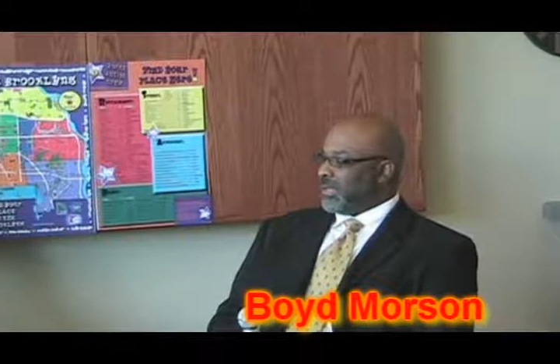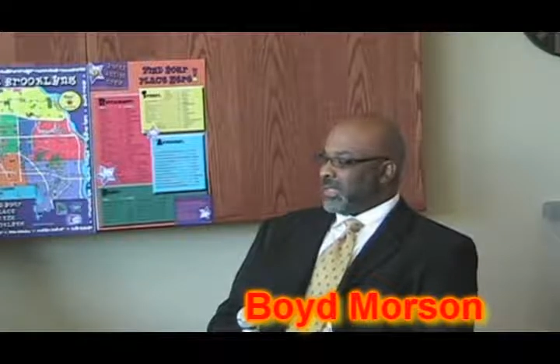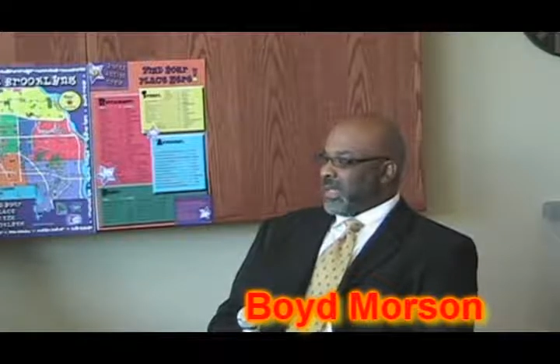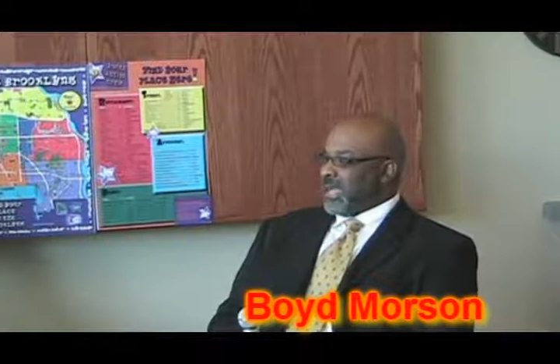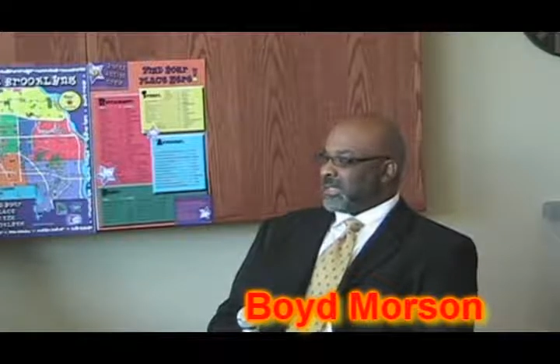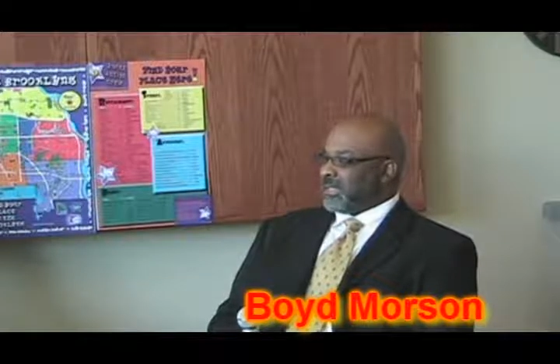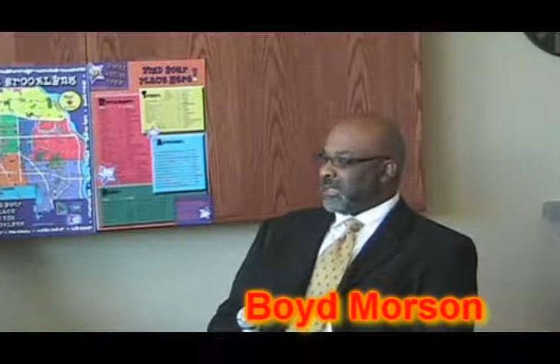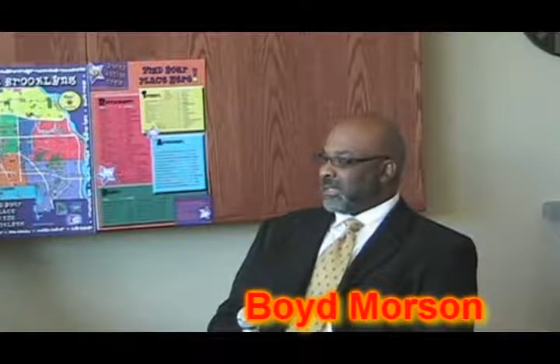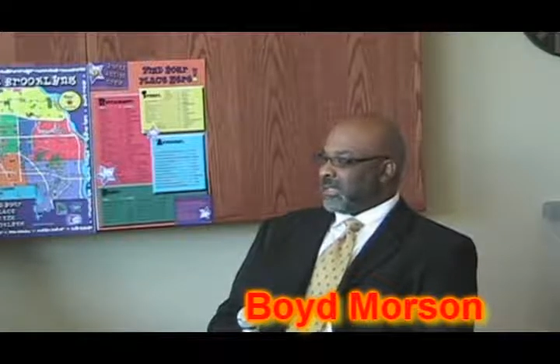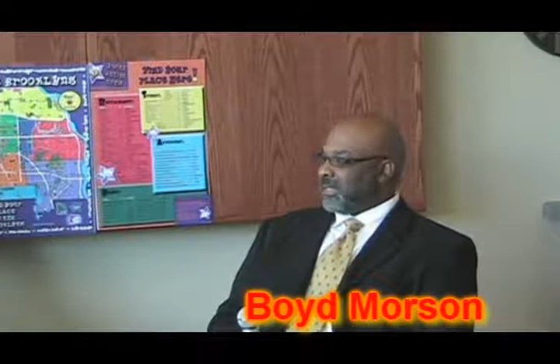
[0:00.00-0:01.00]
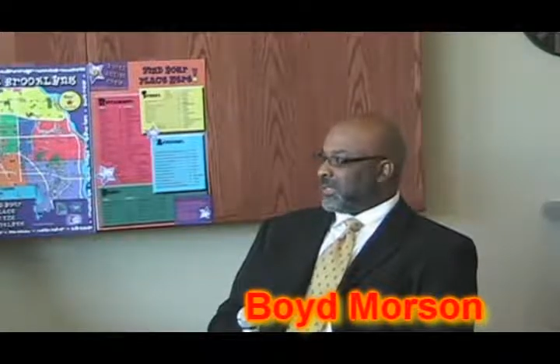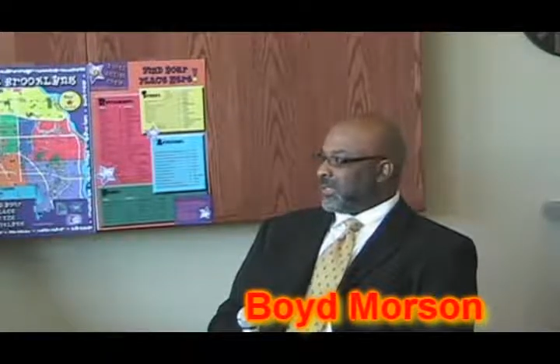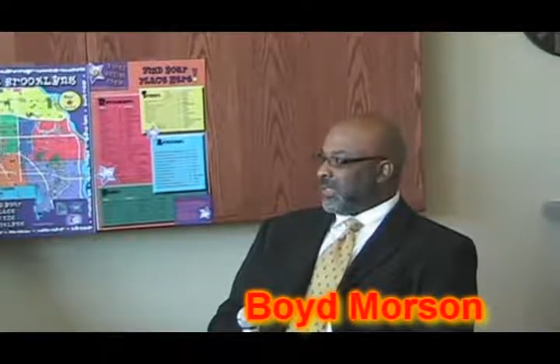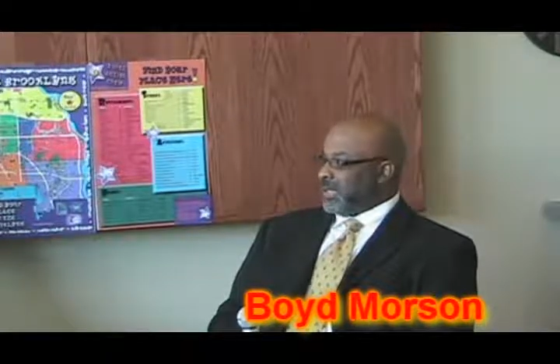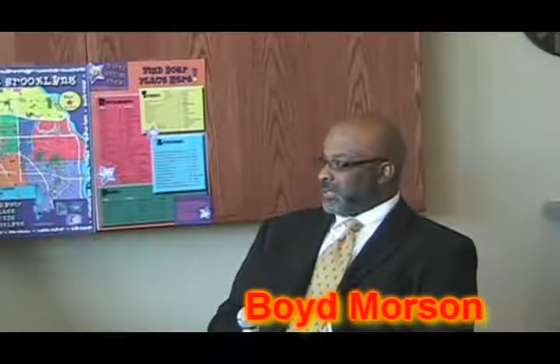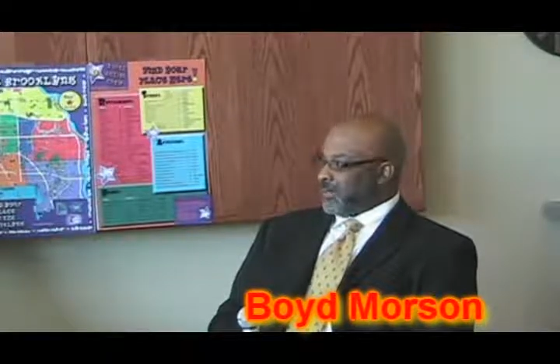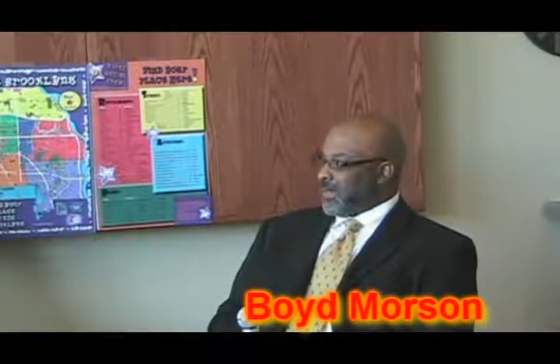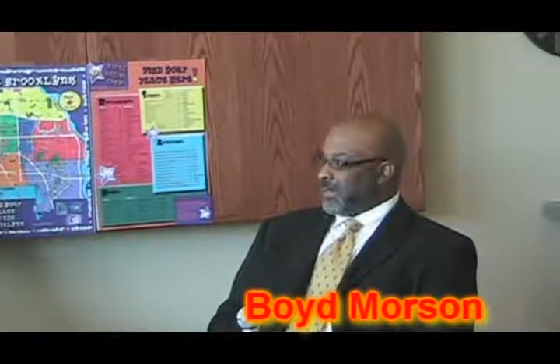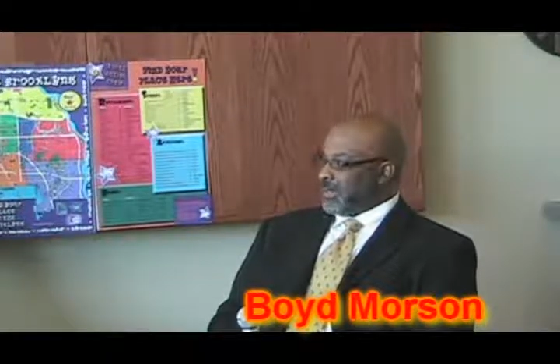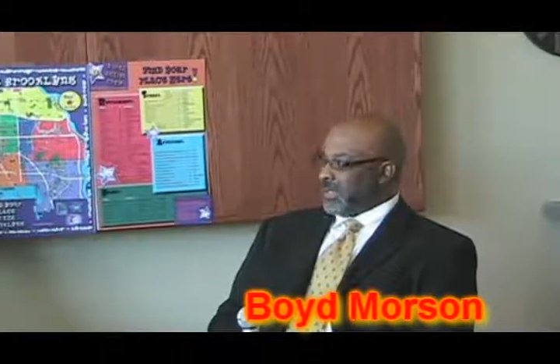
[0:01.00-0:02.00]
that actually sits at
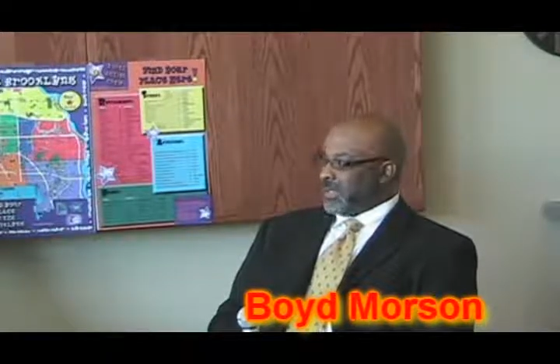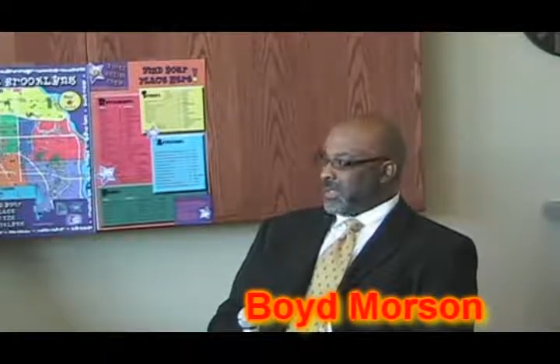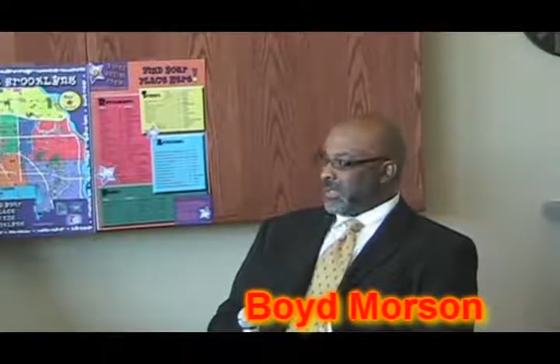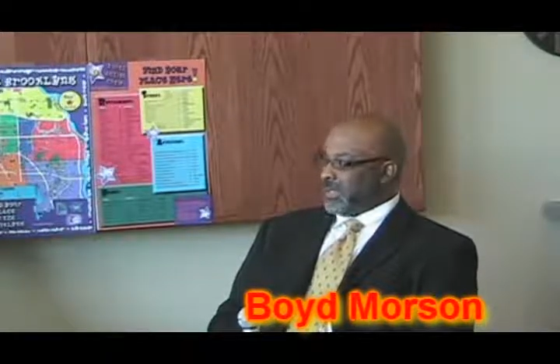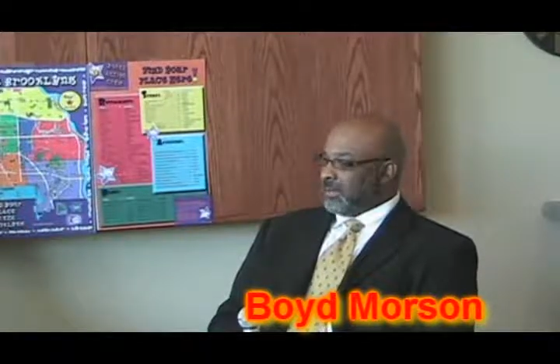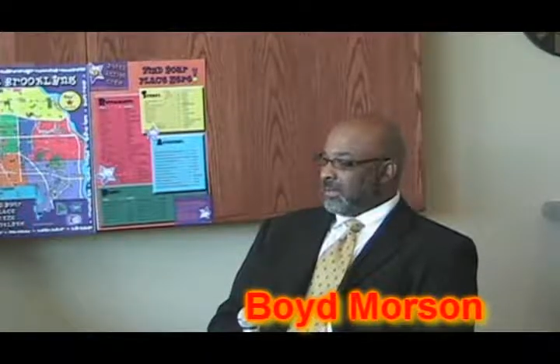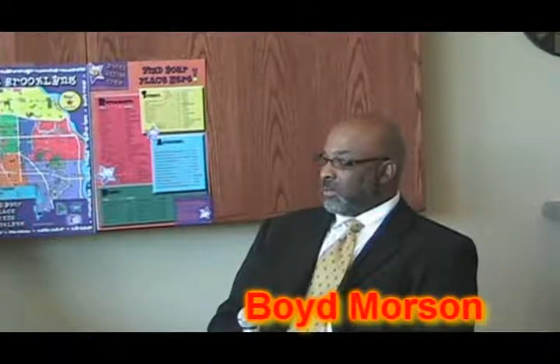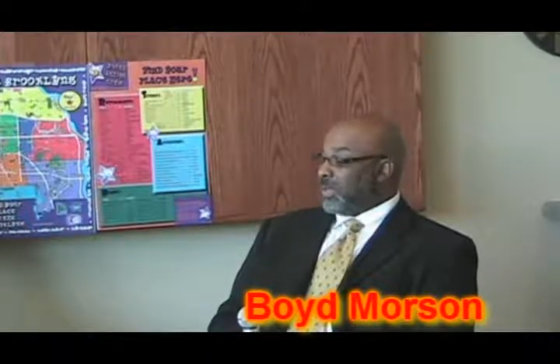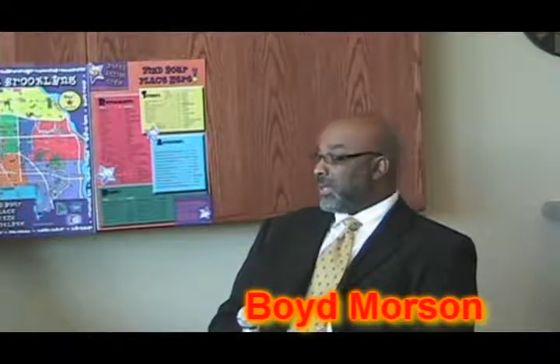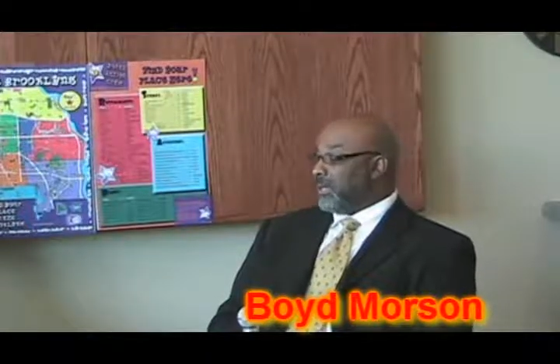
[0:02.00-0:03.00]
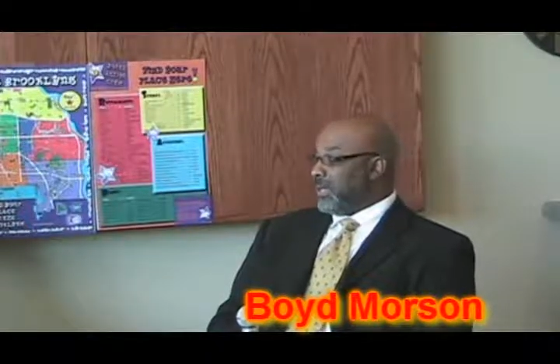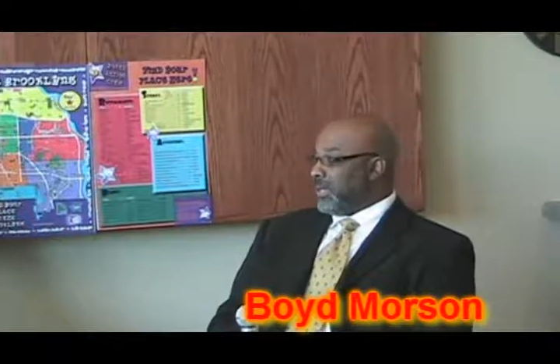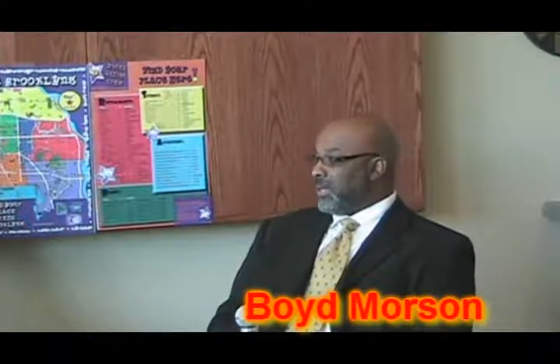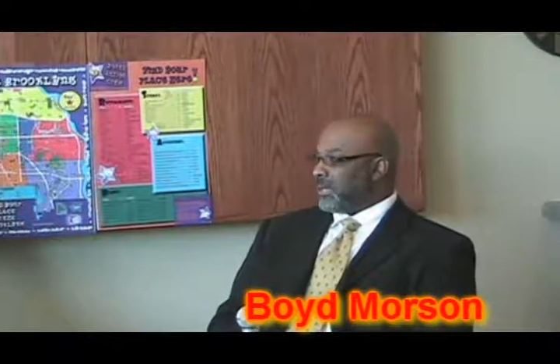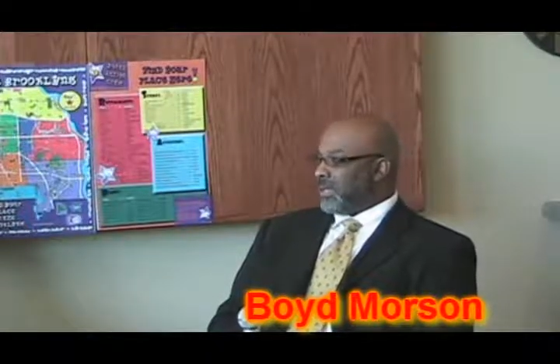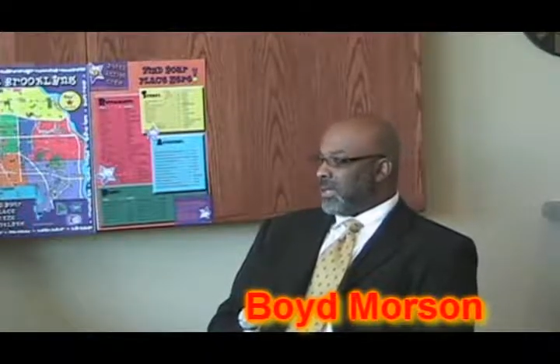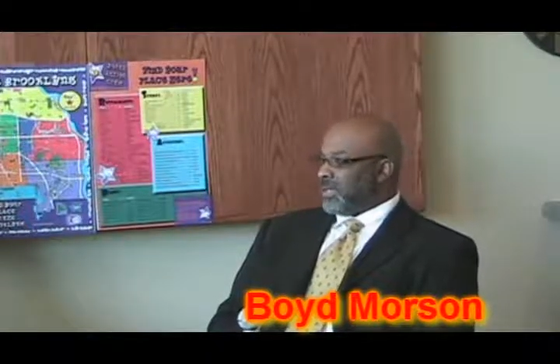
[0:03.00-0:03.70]
the weekly meetings